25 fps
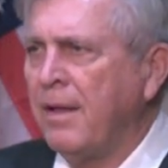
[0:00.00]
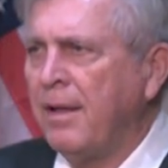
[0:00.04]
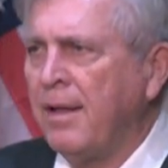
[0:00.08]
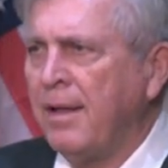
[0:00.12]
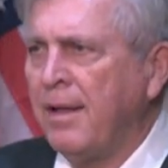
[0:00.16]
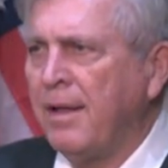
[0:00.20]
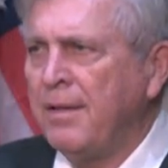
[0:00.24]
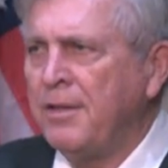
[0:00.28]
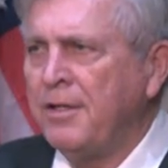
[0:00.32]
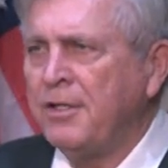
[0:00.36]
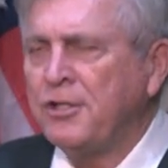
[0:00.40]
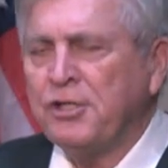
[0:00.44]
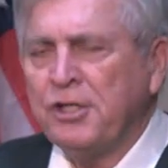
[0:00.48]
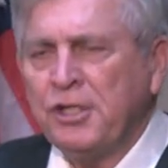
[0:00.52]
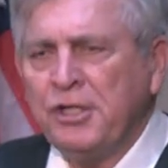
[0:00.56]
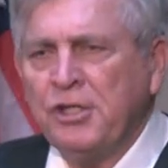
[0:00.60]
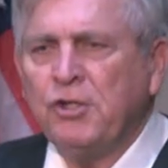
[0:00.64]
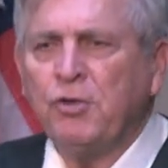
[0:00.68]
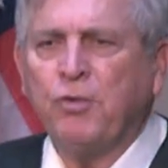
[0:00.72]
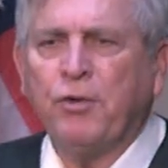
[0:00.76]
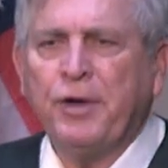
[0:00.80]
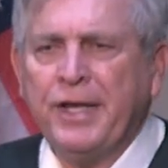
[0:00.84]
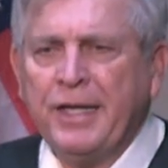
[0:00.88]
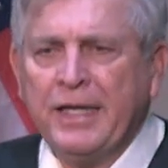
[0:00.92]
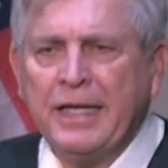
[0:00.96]
this
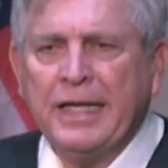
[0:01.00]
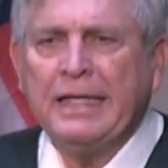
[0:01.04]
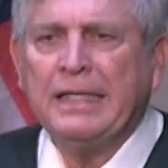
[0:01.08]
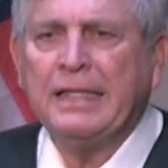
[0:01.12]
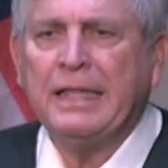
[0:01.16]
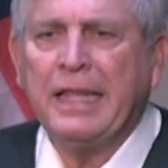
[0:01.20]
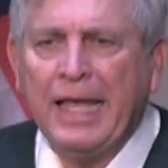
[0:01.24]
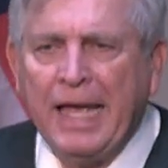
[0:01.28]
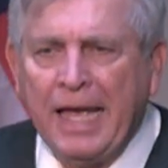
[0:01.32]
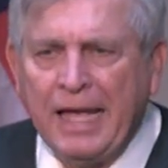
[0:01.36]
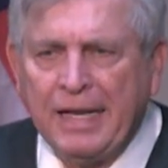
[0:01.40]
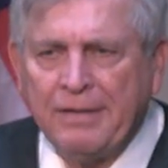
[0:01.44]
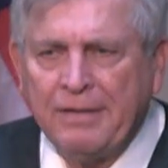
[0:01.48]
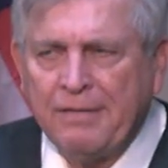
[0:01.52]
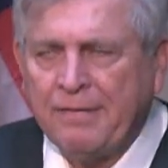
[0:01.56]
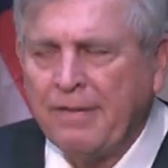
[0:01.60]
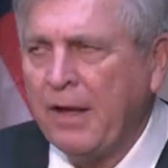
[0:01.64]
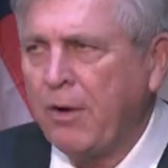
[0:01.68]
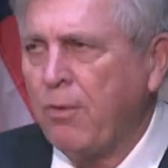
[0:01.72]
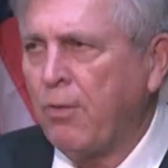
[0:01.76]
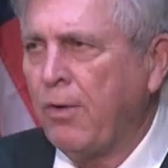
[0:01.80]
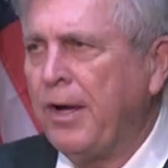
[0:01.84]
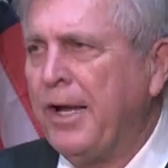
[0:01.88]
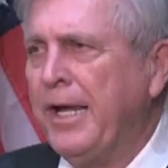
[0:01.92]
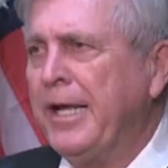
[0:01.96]
intriguing land that they
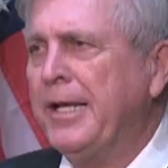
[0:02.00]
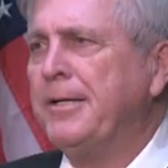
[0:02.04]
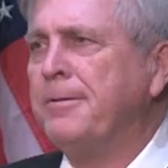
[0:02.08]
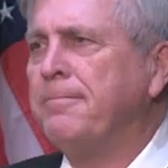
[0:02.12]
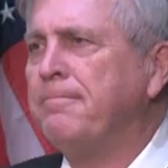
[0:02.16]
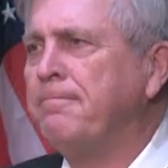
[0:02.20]
were in.